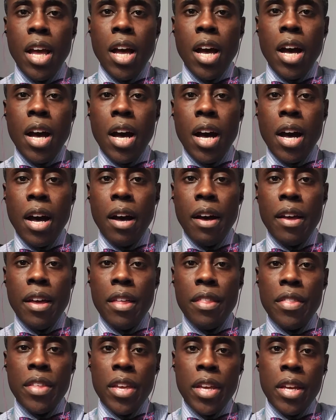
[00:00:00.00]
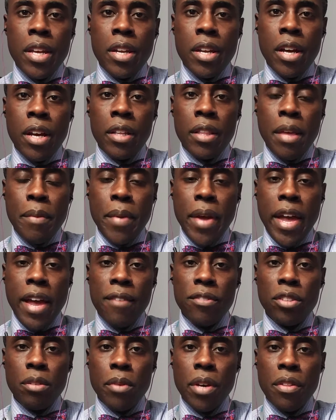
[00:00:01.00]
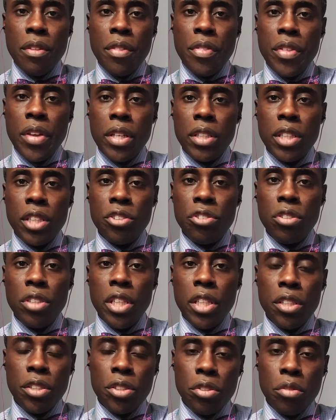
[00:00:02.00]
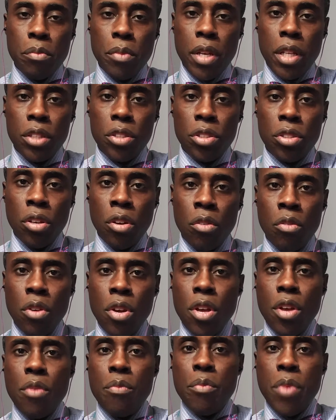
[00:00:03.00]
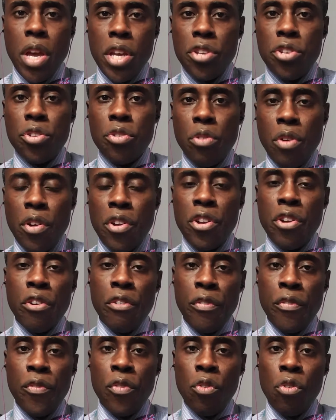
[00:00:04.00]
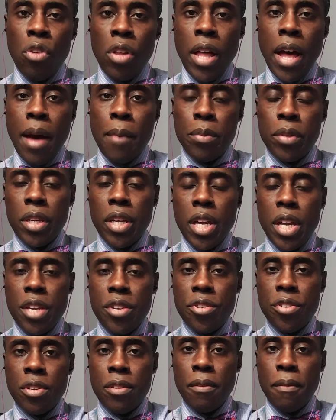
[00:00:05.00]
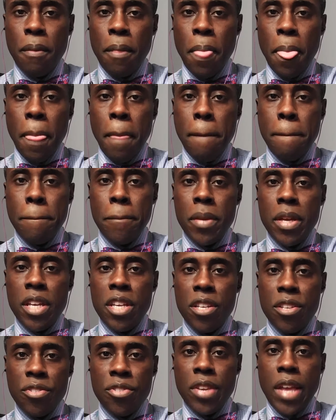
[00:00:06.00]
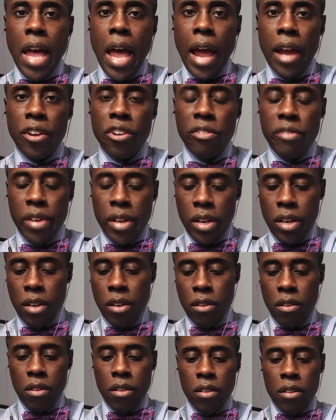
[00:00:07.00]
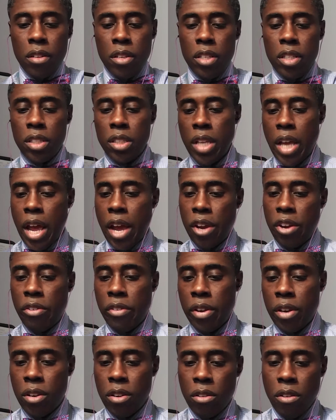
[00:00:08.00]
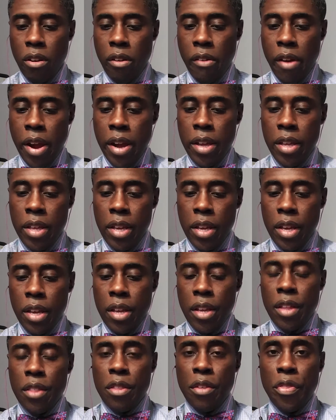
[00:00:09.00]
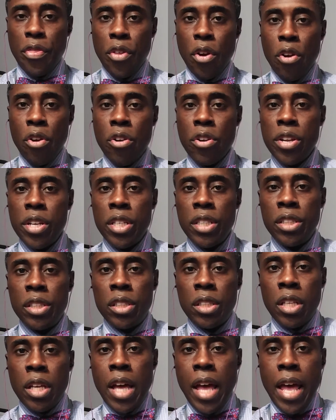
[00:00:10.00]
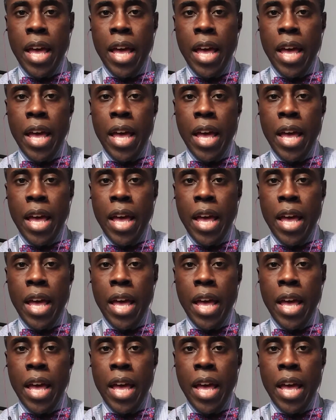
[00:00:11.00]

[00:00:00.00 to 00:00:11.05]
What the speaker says: and then they may have some other things that you need to submit. So make sure your full application is accurate. All right. The third is the